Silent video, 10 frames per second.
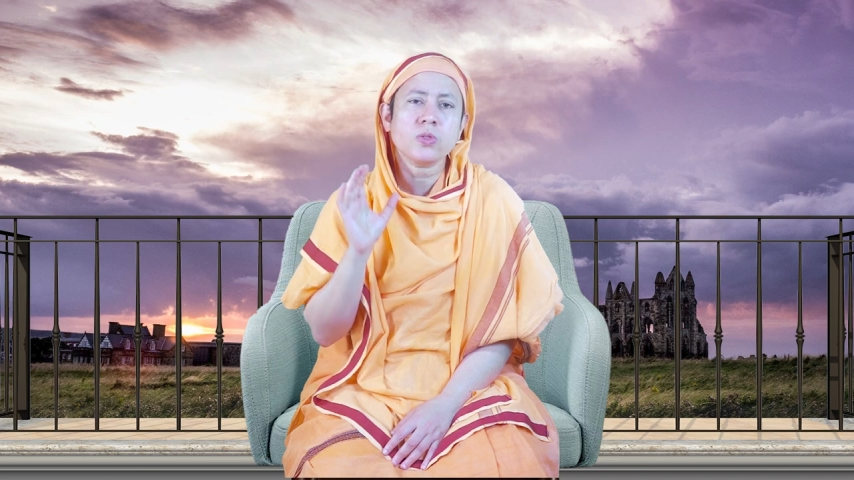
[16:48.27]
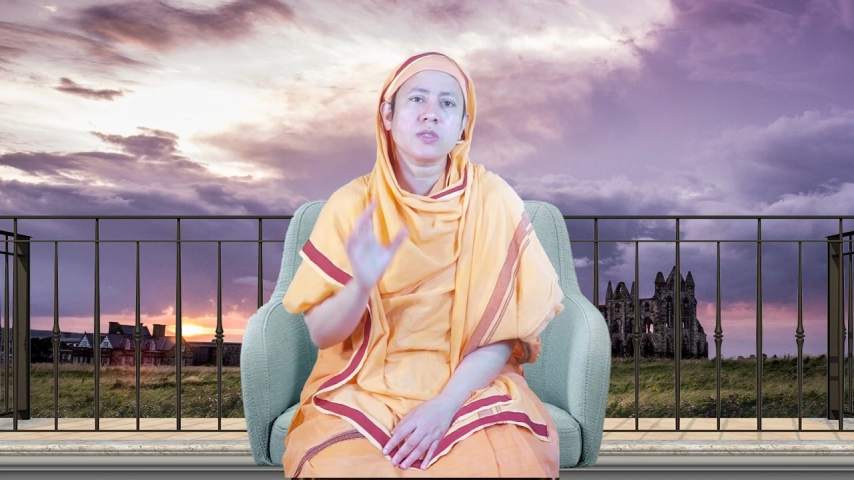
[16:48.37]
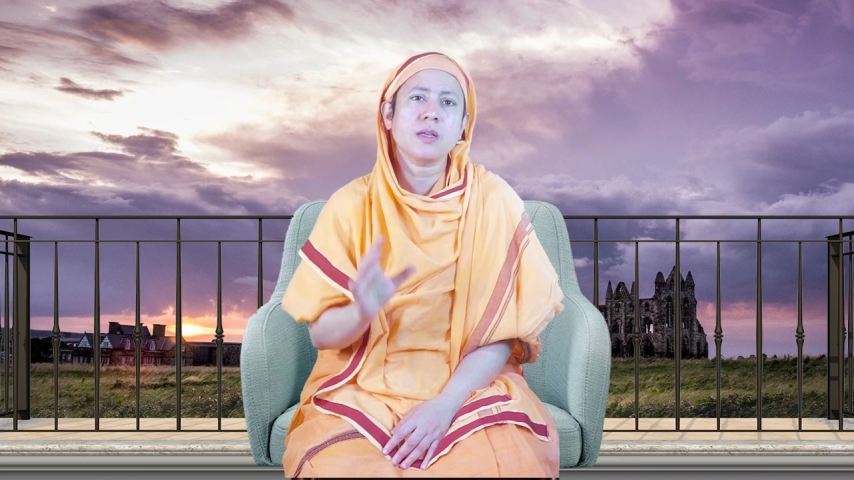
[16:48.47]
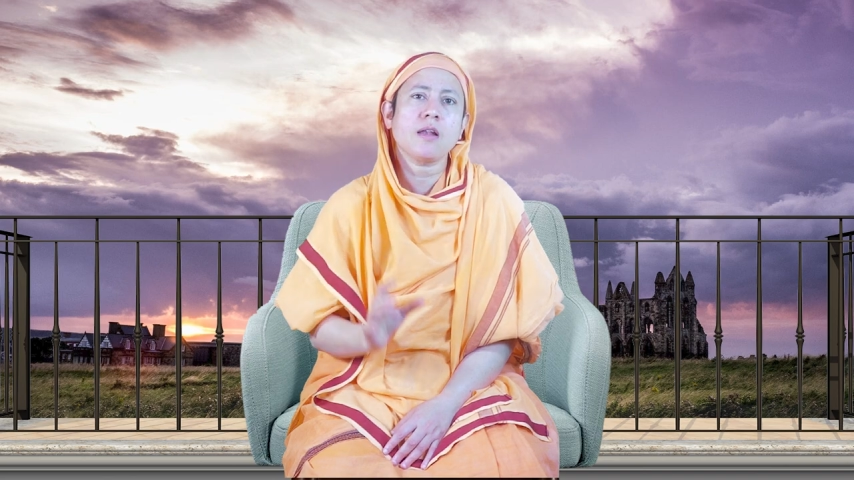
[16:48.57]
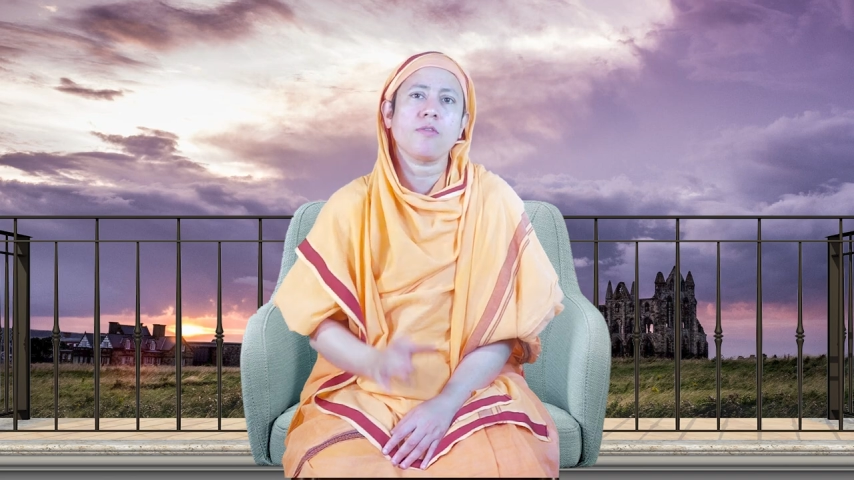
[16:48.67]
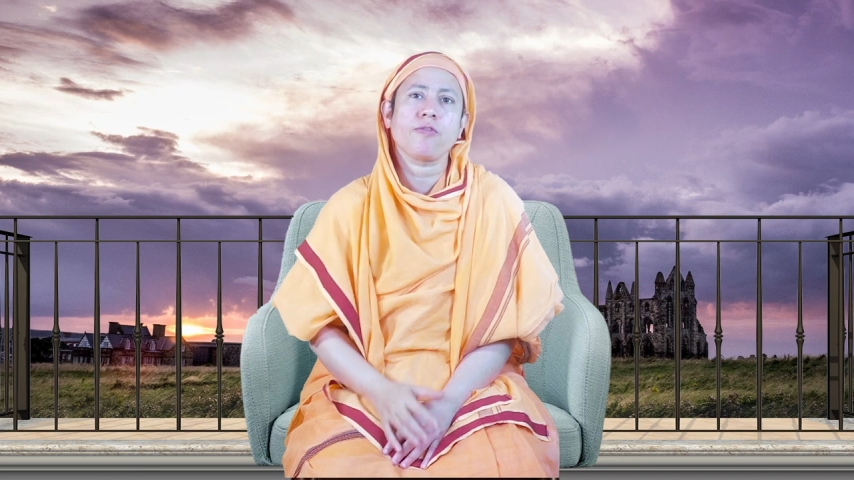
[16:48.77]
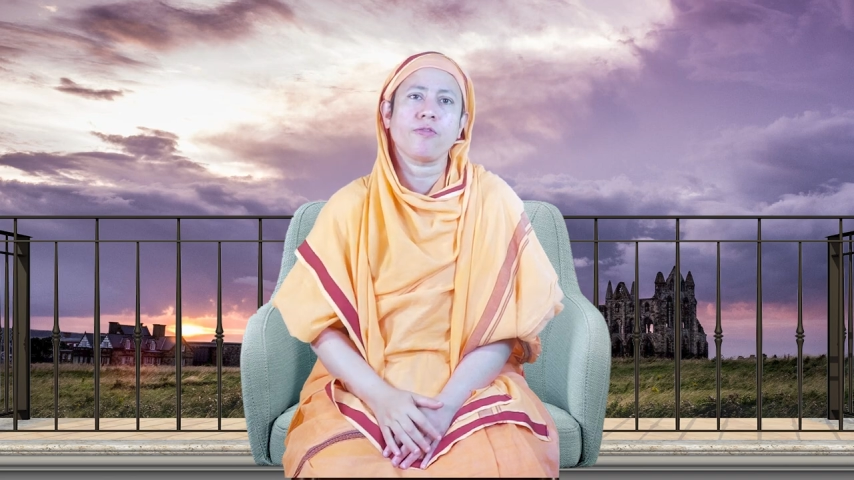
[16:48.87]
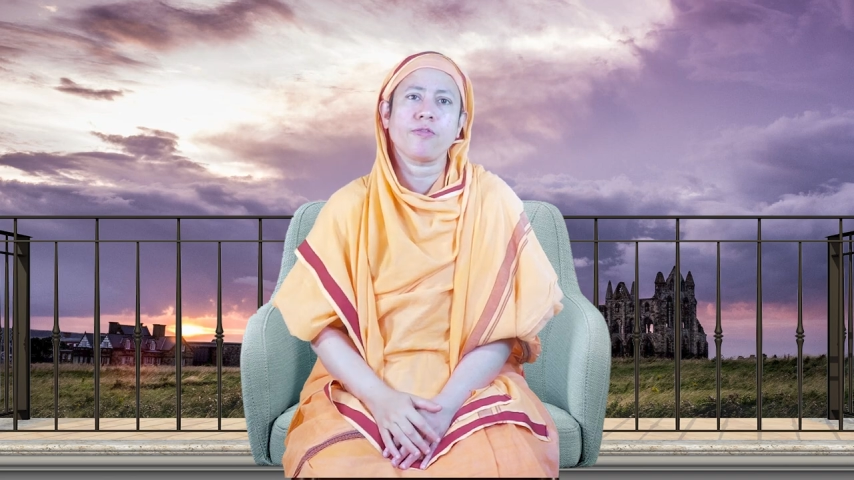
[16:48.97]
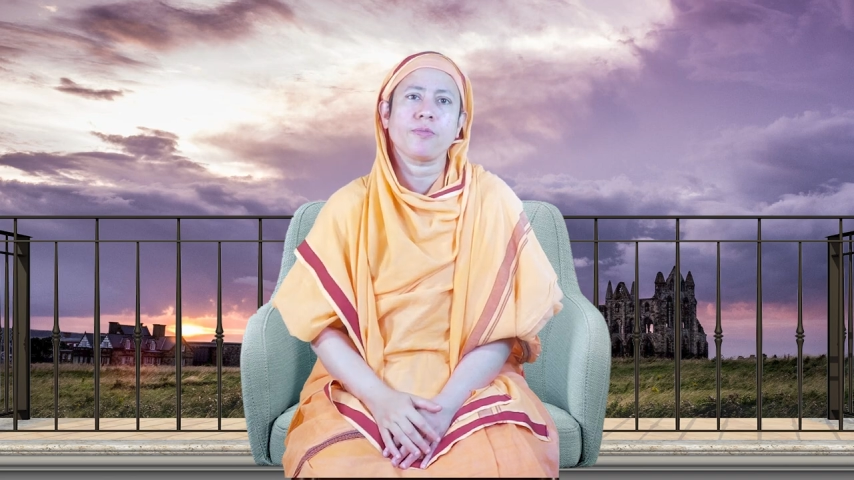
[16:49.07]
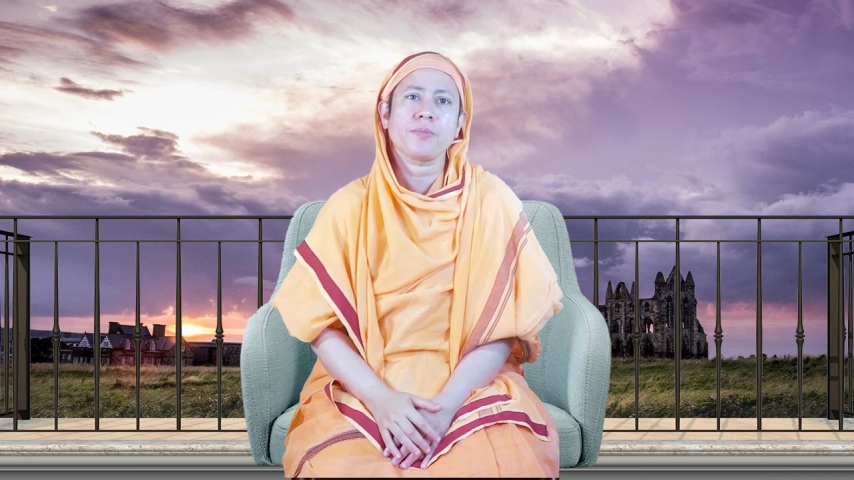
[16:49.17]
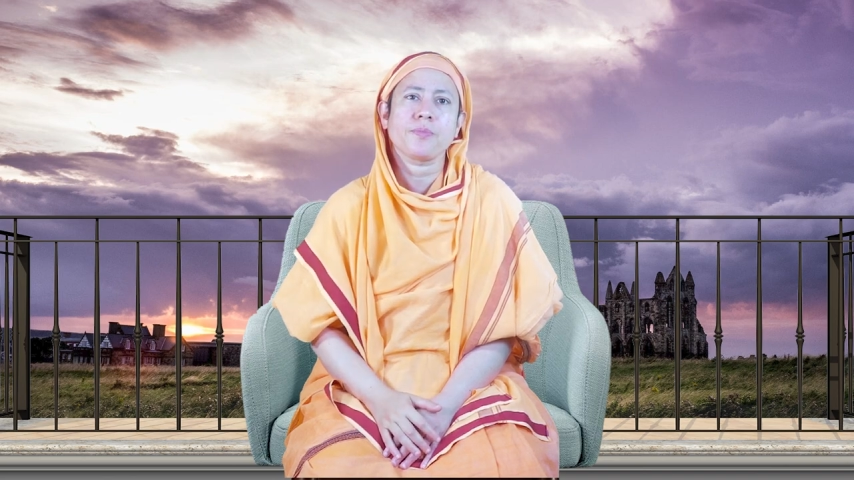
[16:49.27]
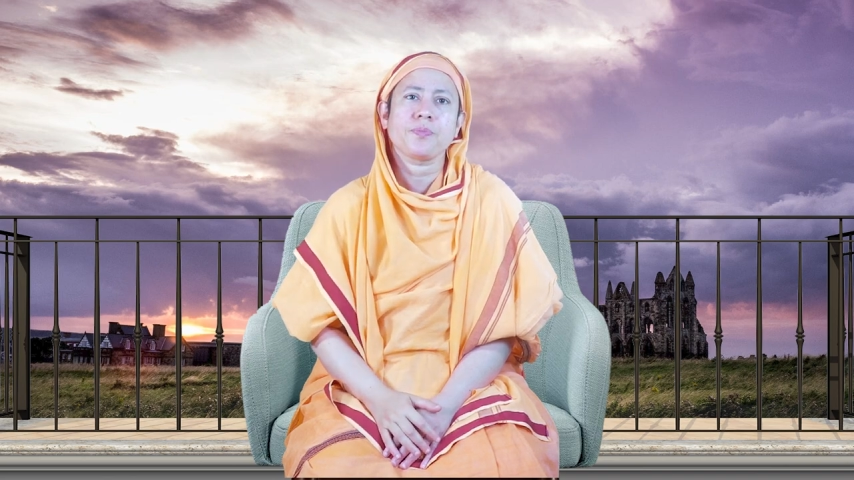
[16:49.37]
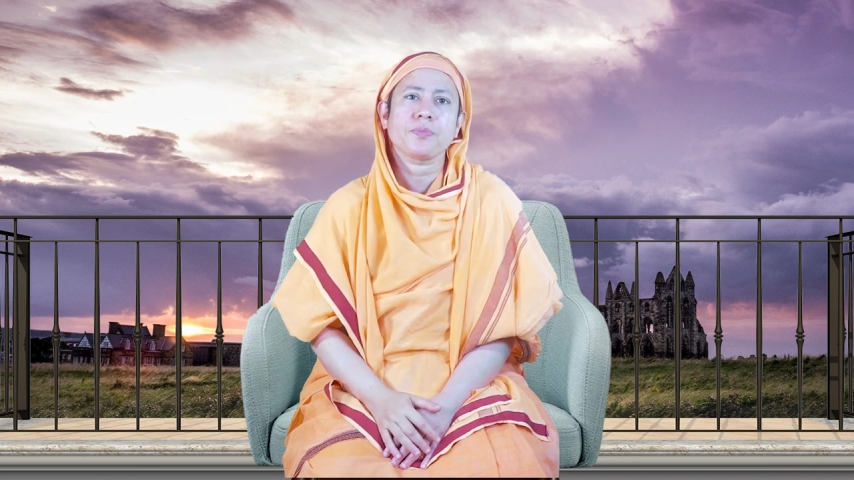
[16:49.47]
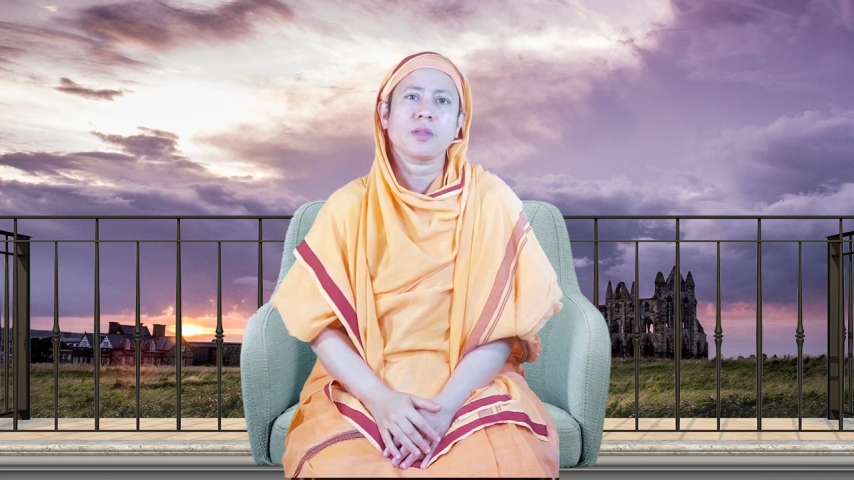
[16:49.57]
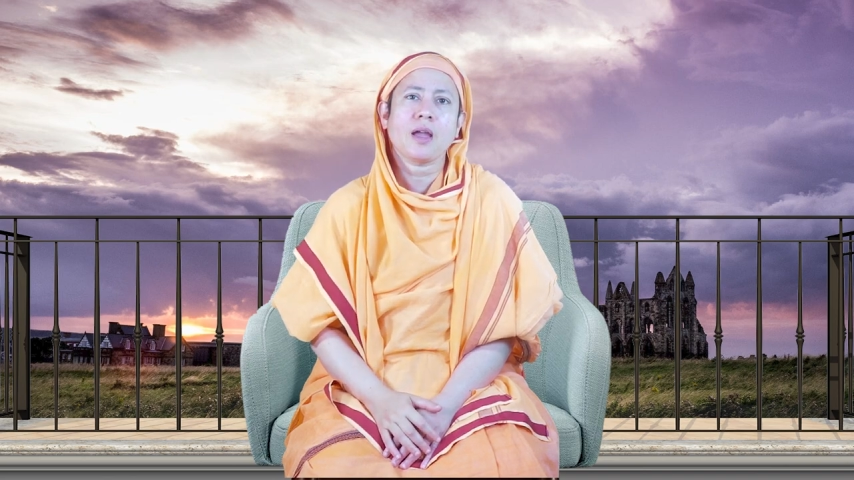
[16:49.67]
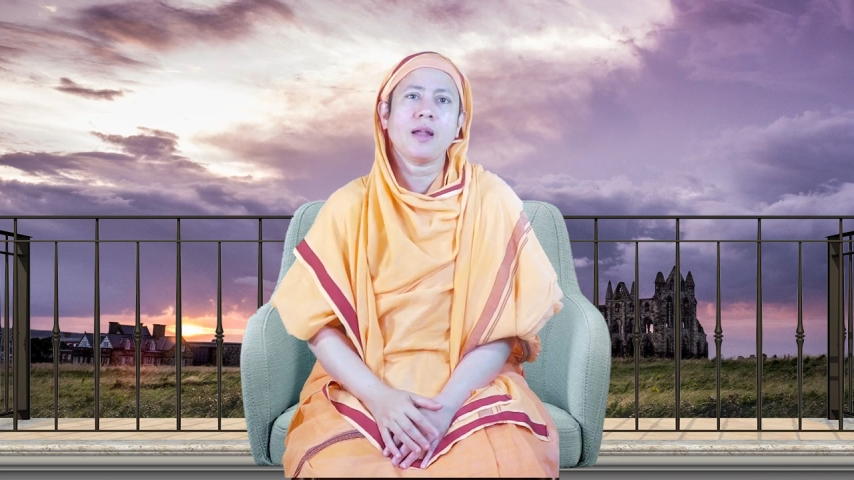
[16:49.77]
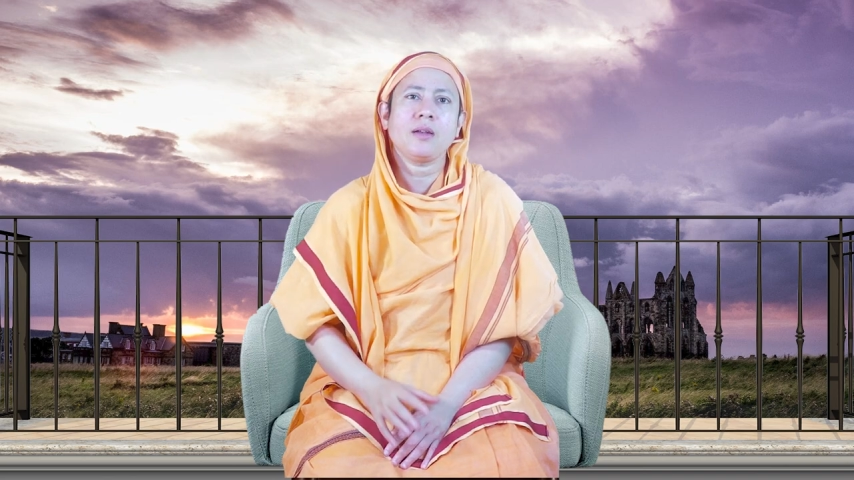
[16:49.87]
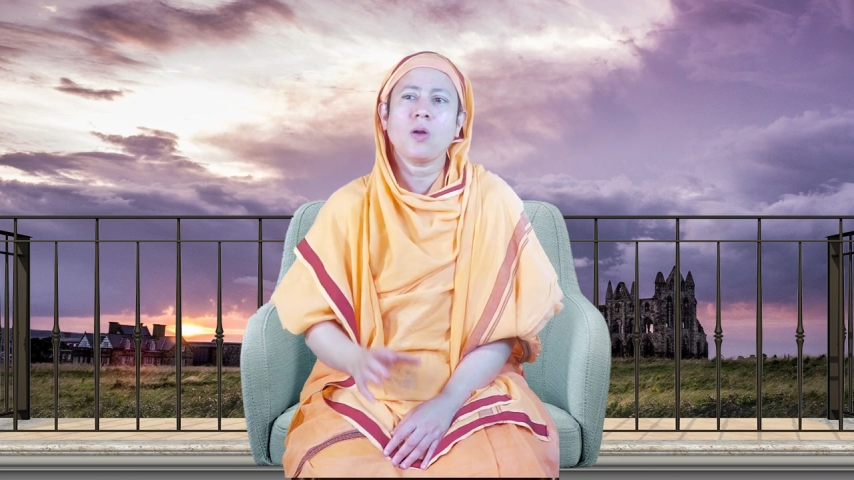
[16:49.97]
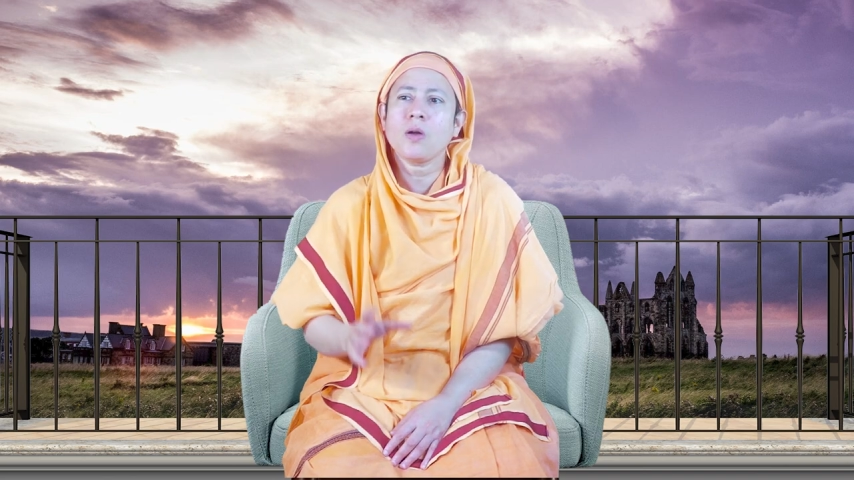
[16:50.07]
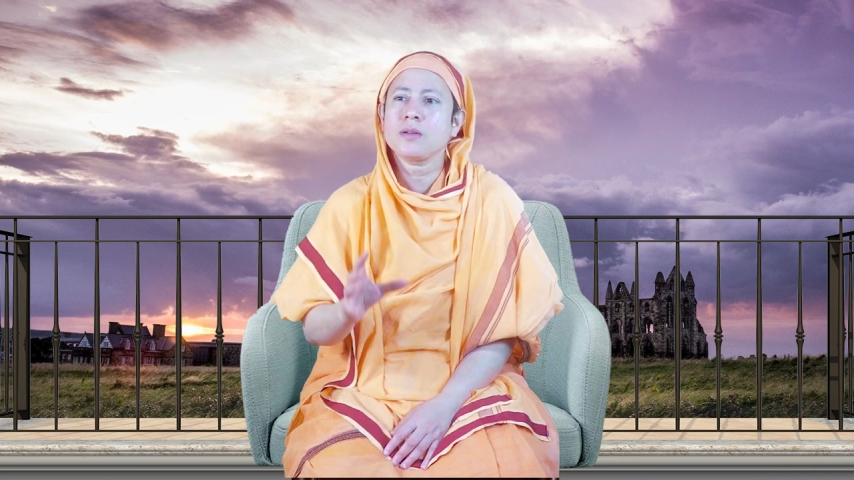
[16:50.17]
self
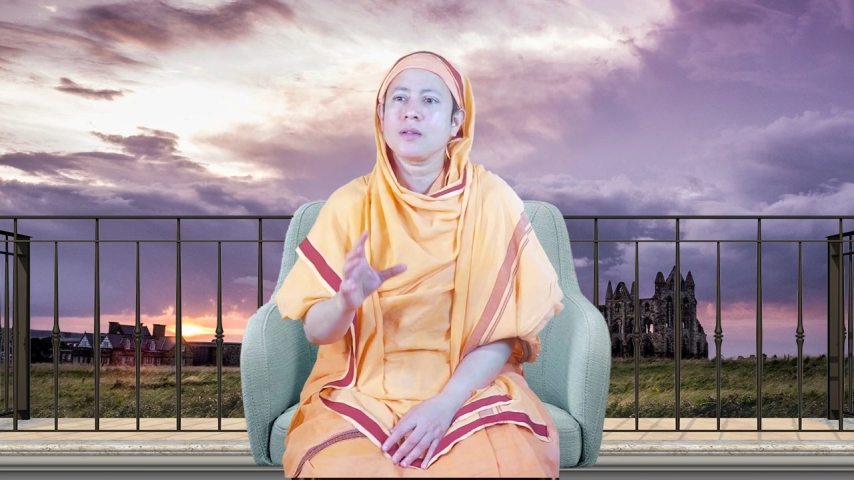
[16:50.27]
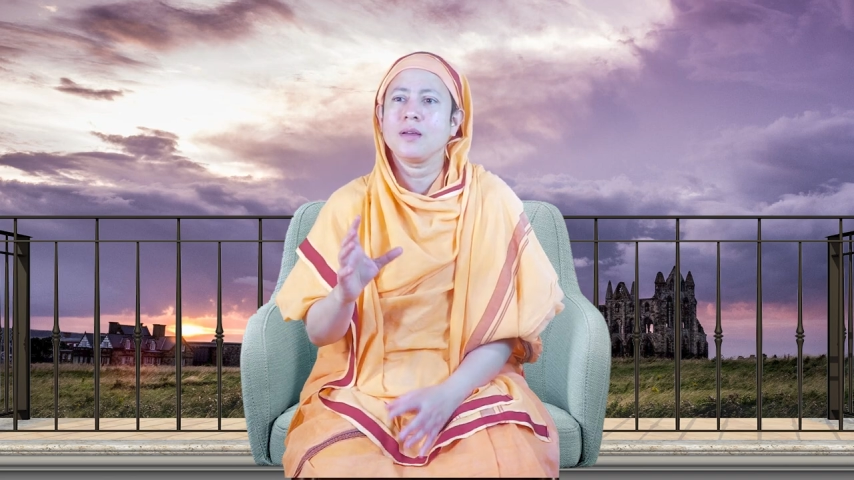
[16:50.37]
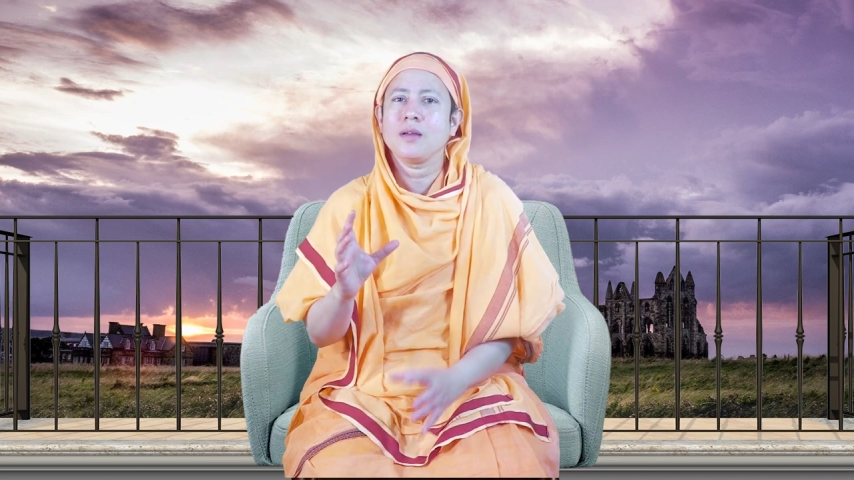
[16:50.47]
and not